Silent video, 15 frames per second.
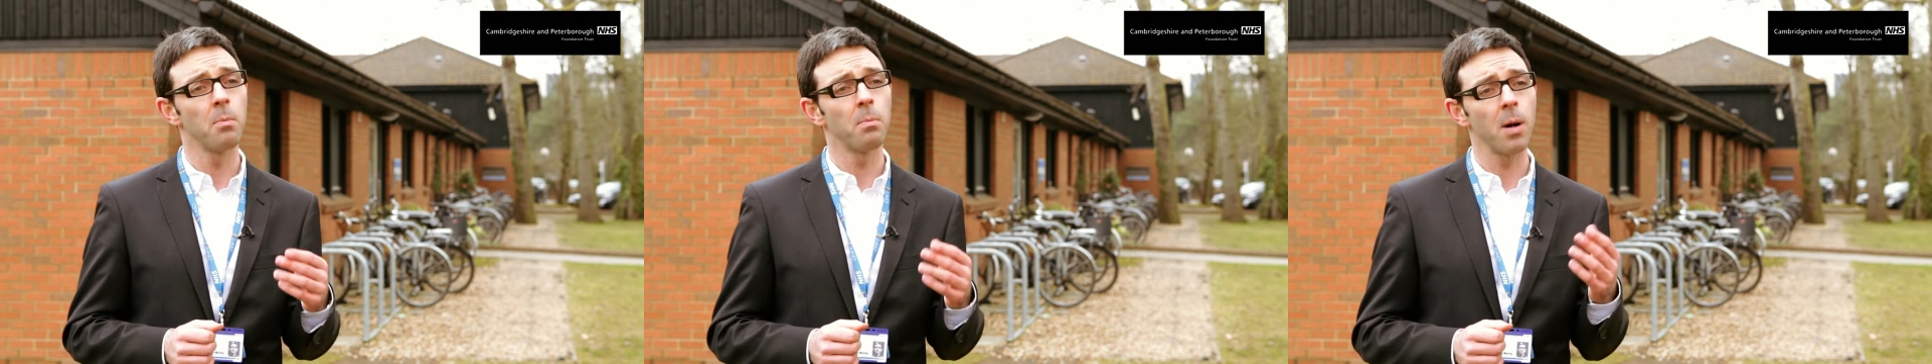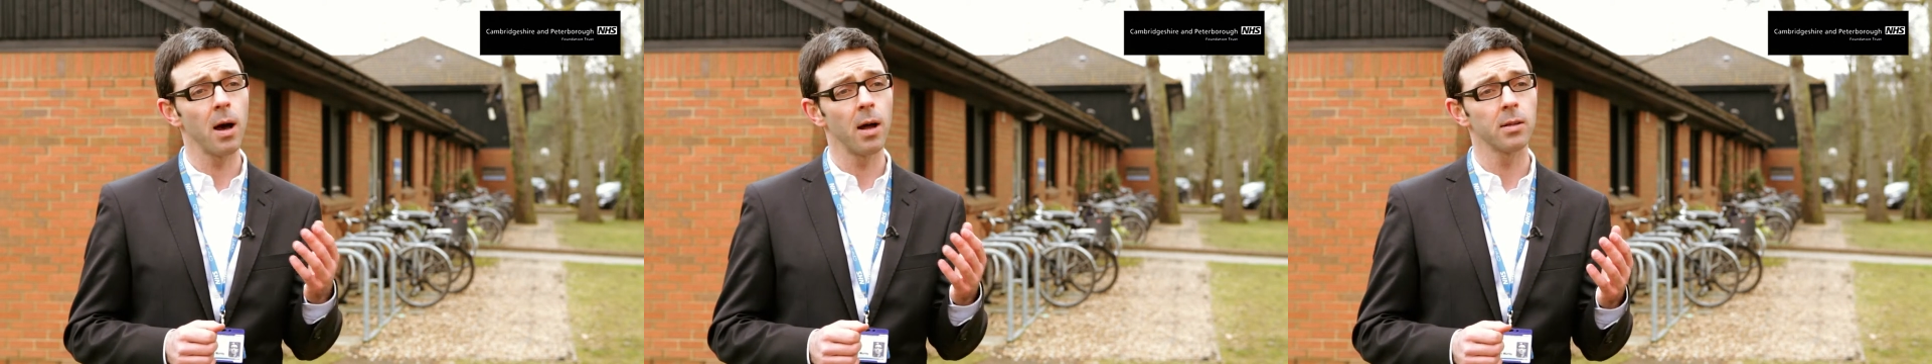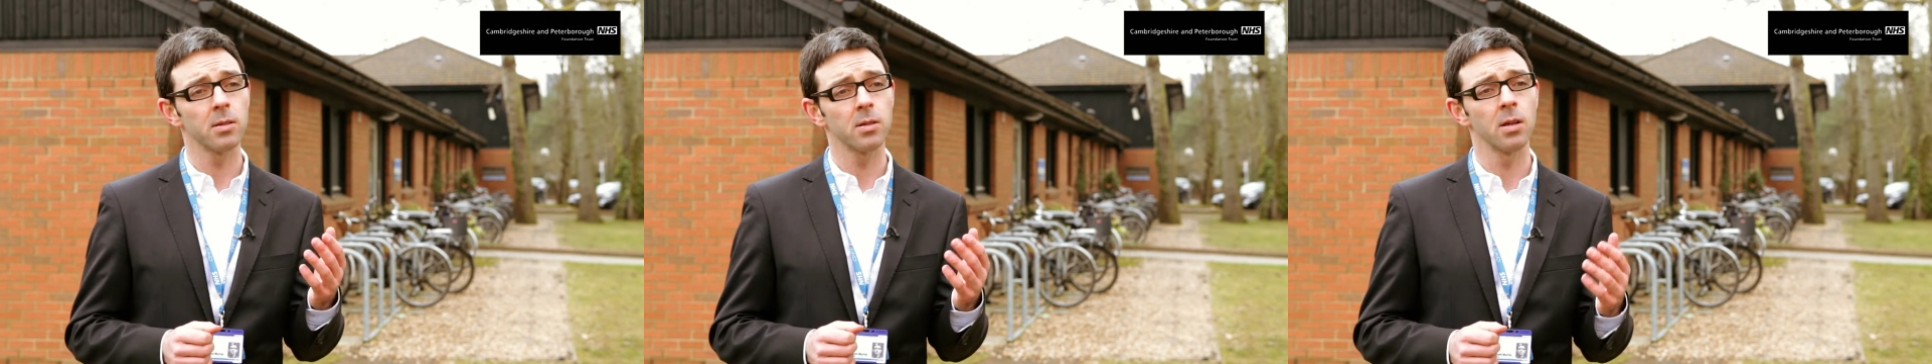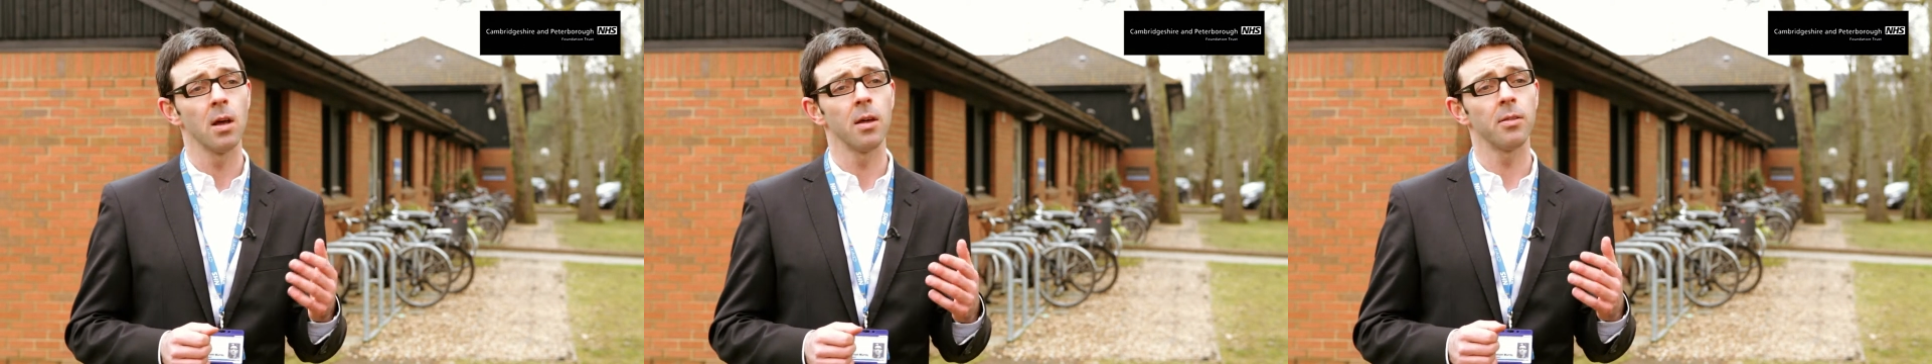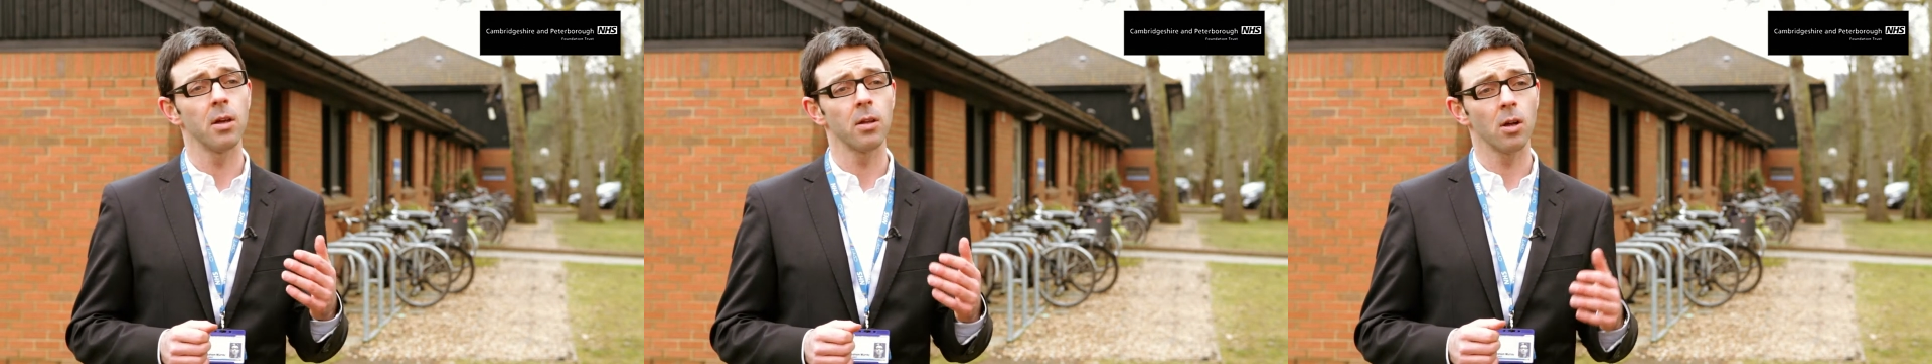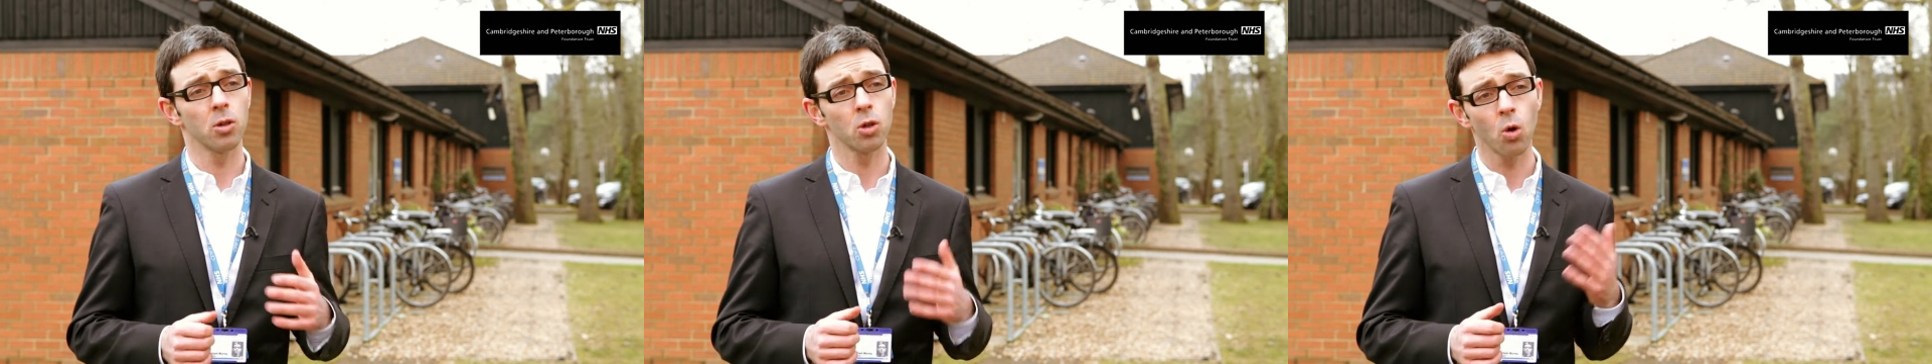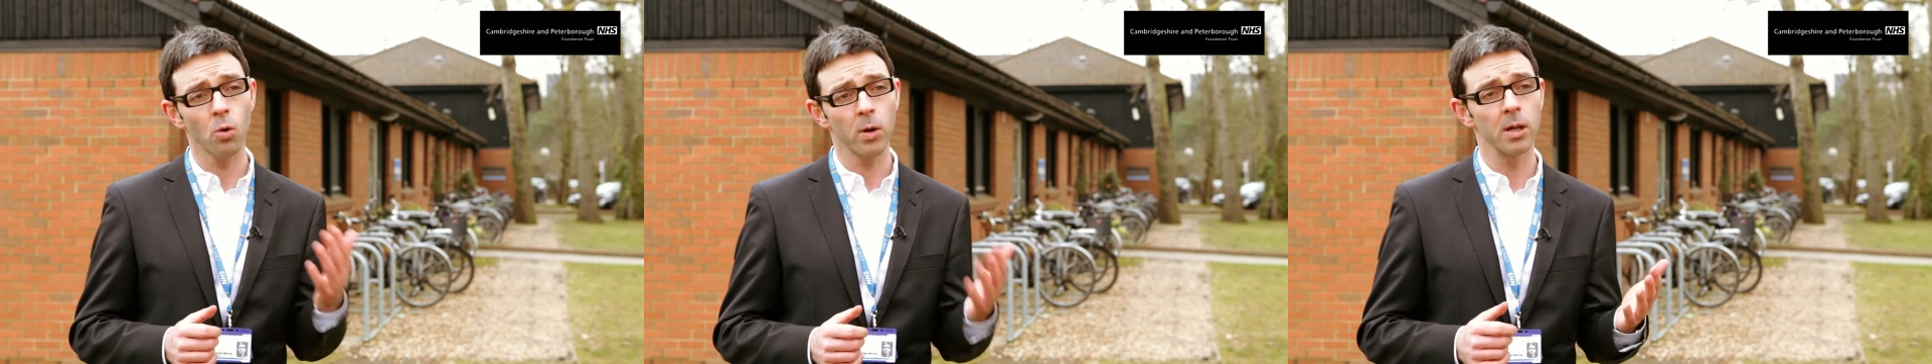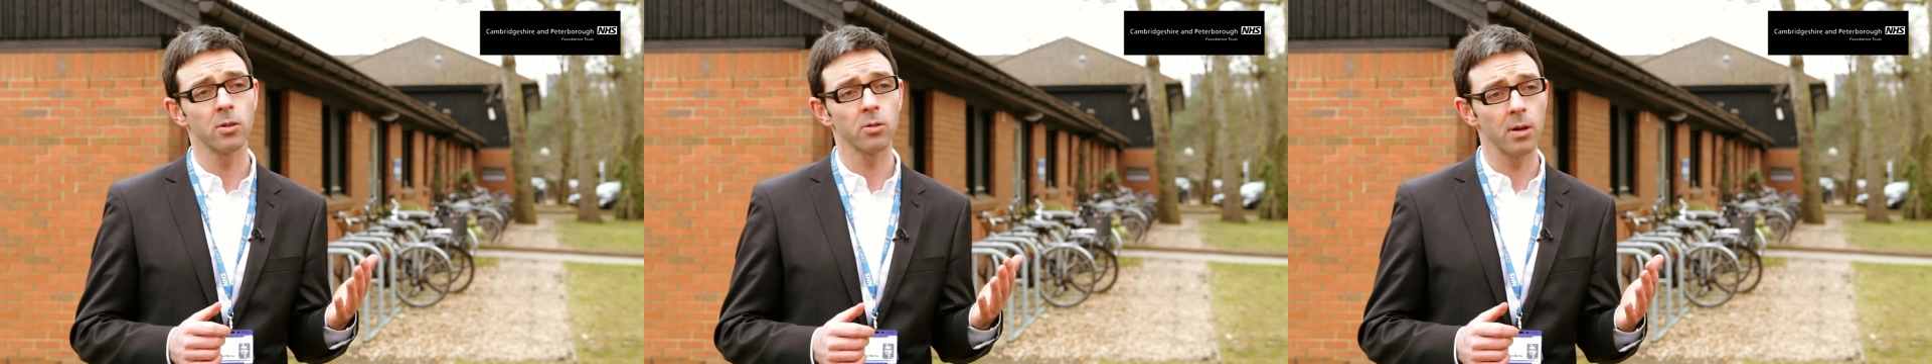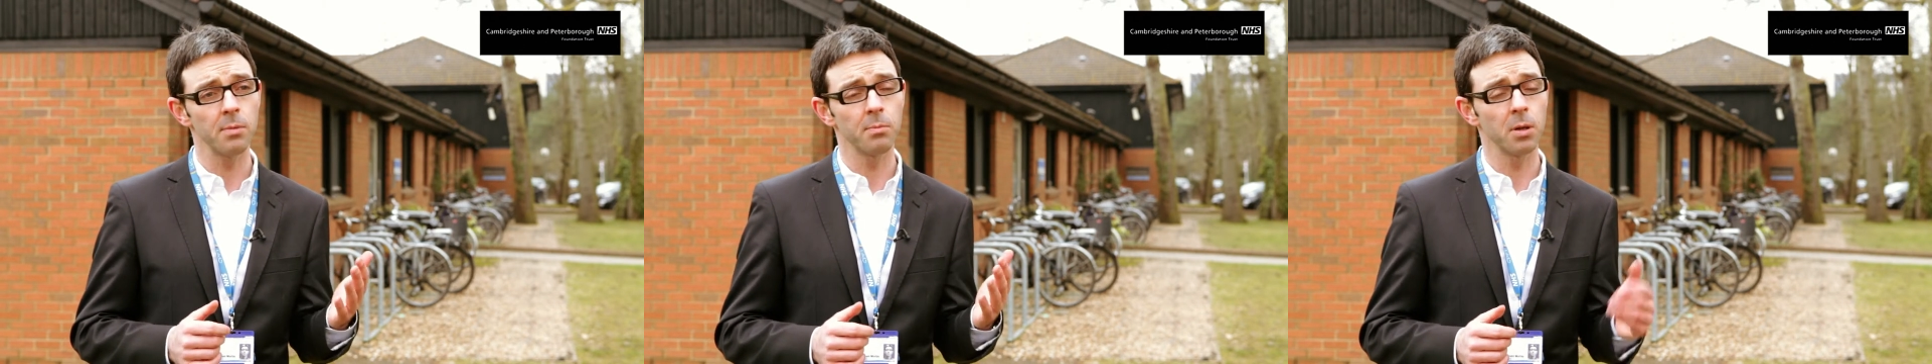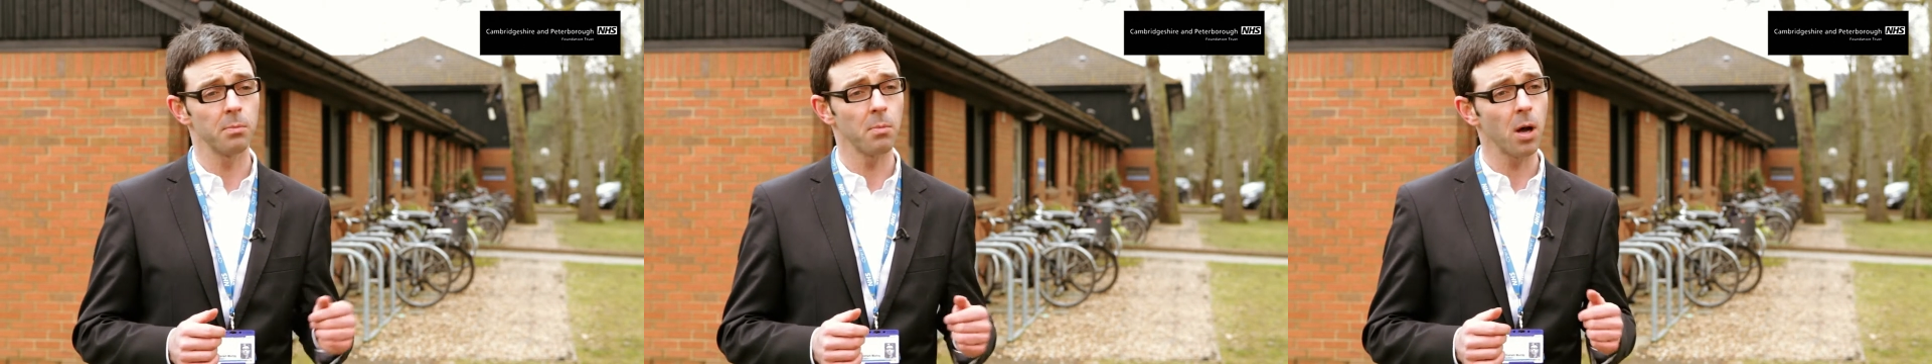but that a talking
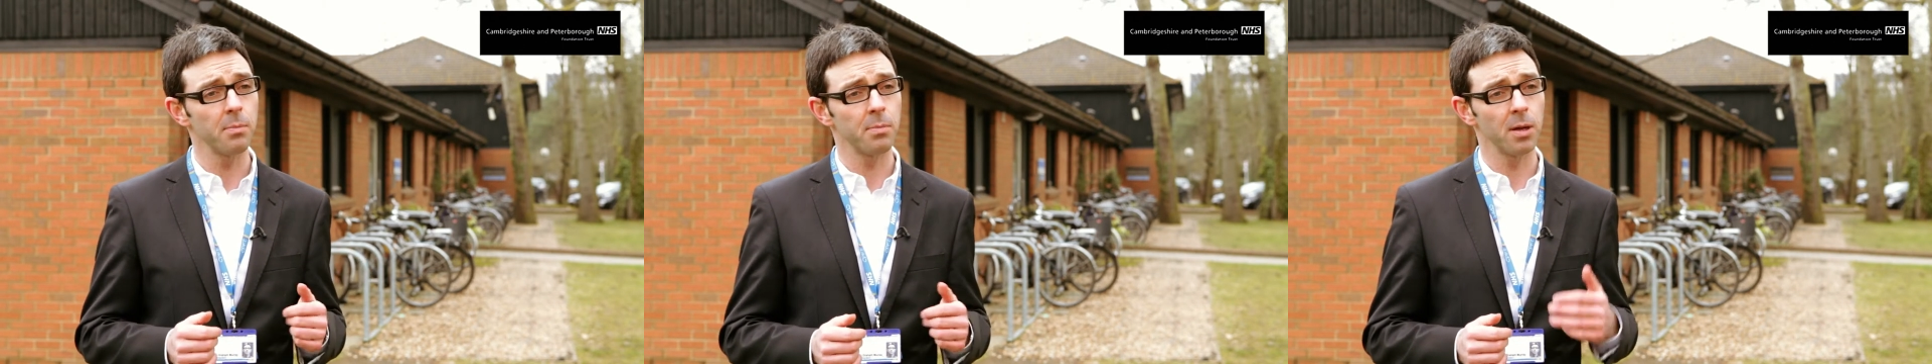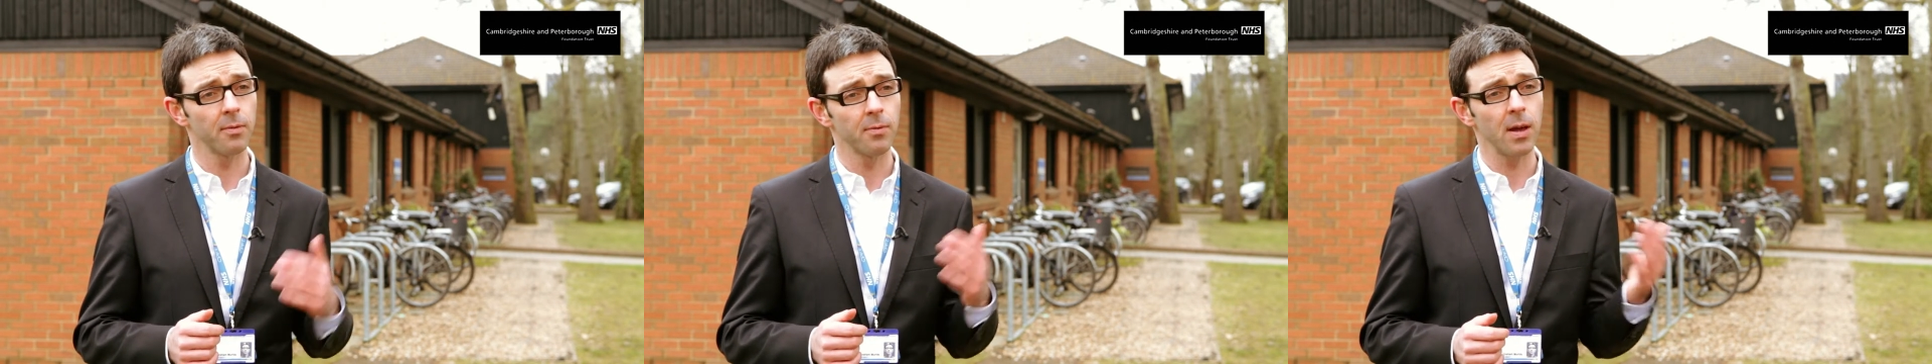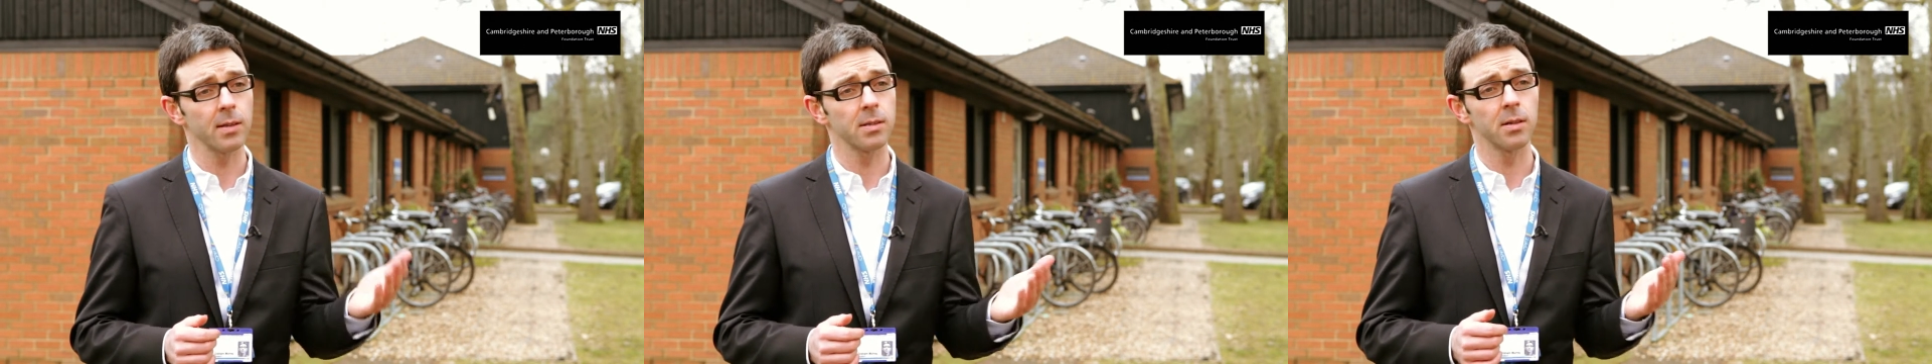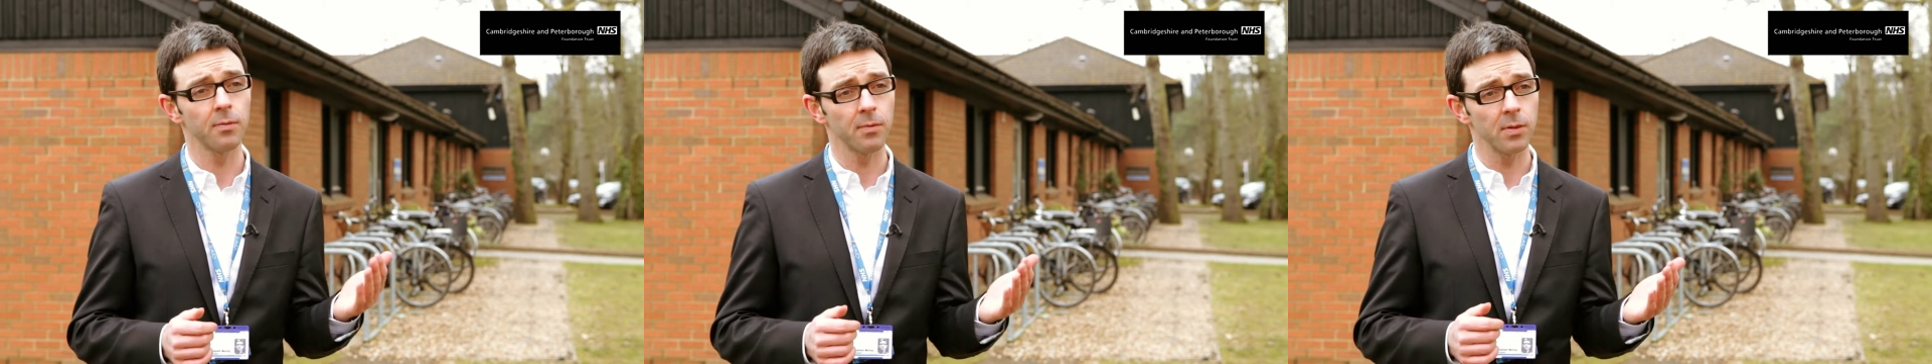treatment might be effective